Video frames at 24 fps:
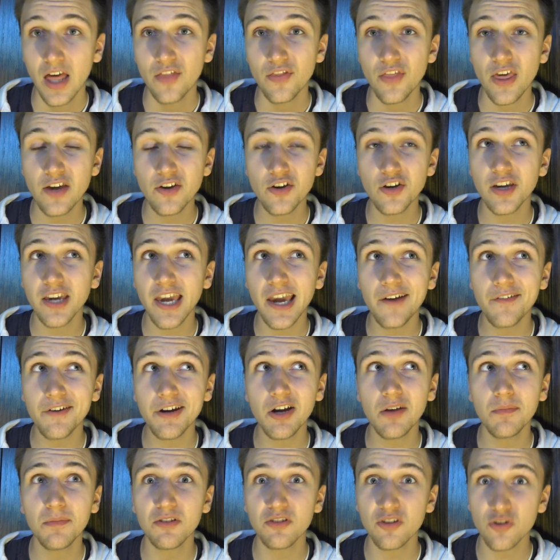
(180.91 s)
they could
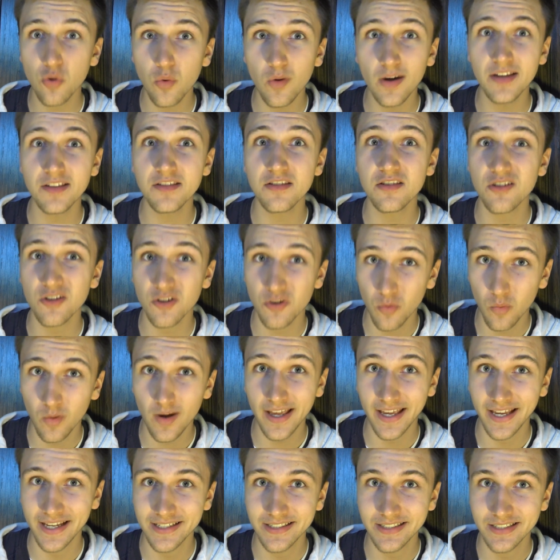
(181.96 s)
carry almost twice their
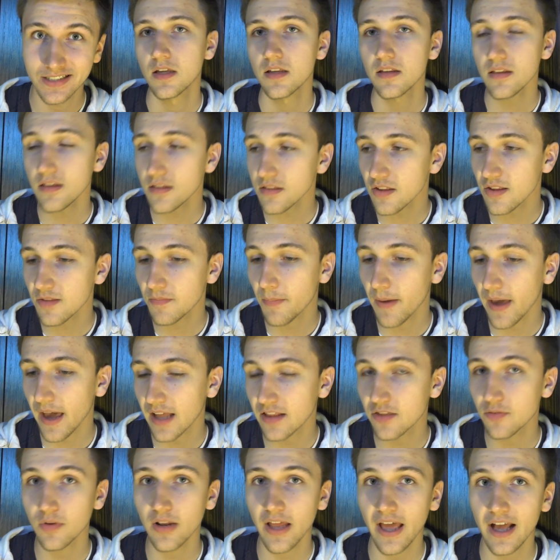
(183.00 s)
weight, since these
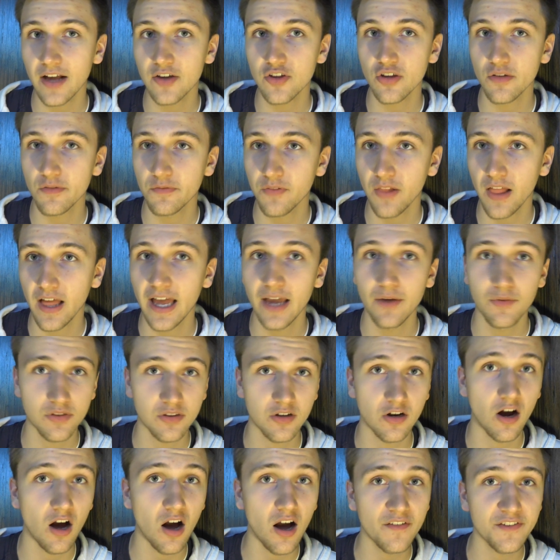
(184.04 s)
bats would actually fly with
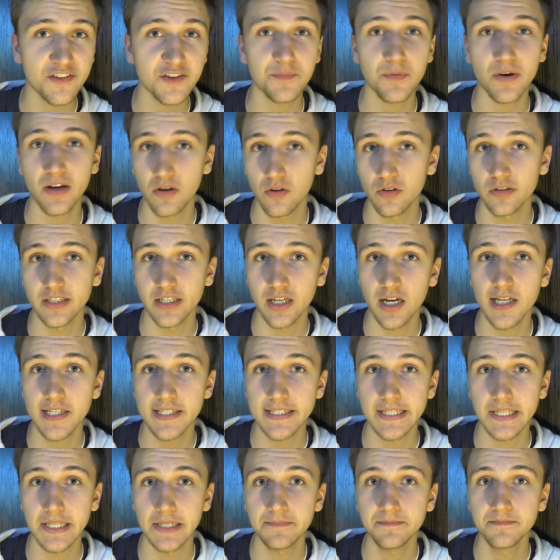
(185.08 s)
their offspring holding
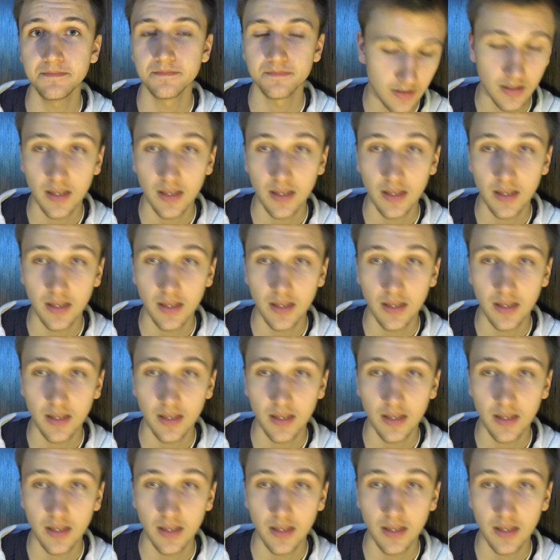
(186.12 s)
onto them.